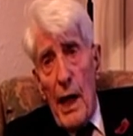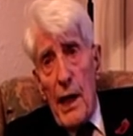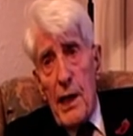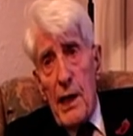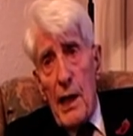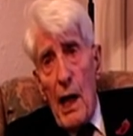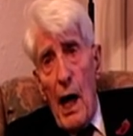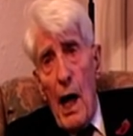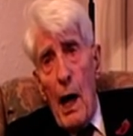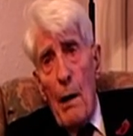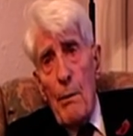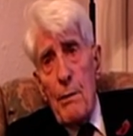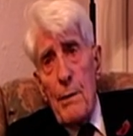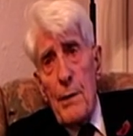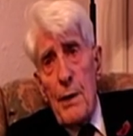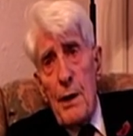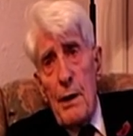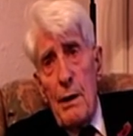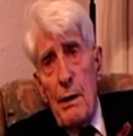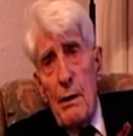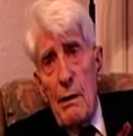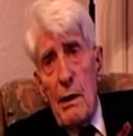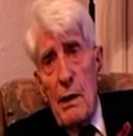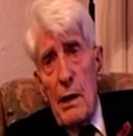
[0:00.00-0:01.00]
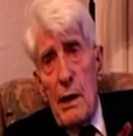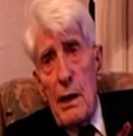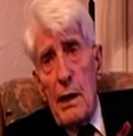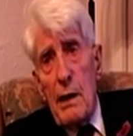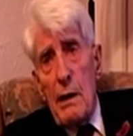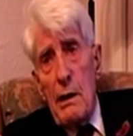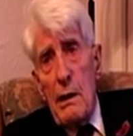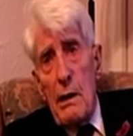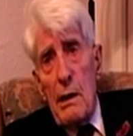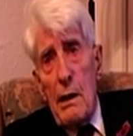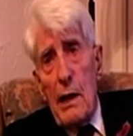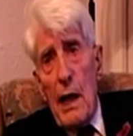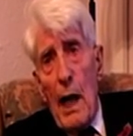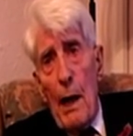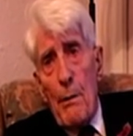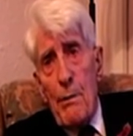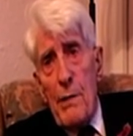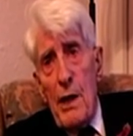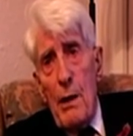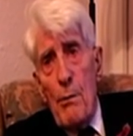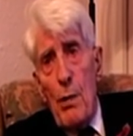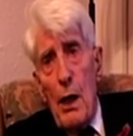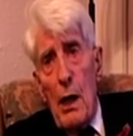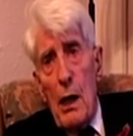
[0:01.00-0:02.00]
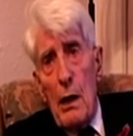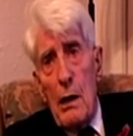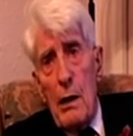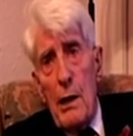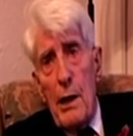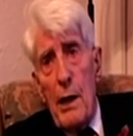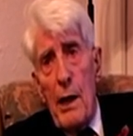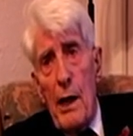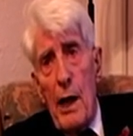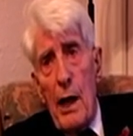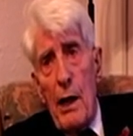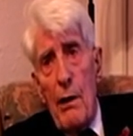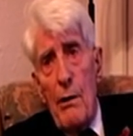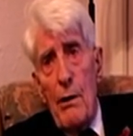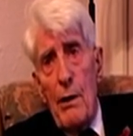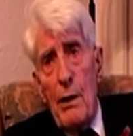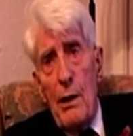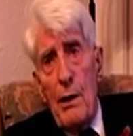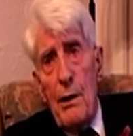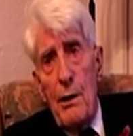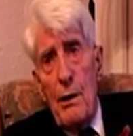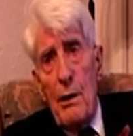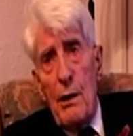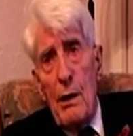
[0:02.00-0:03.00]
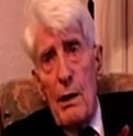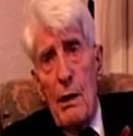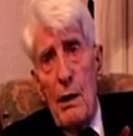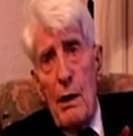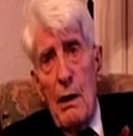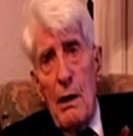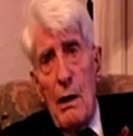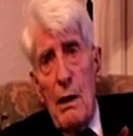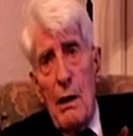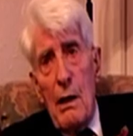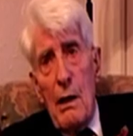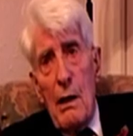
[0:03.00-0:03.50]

they calmed Captain Bligh down, and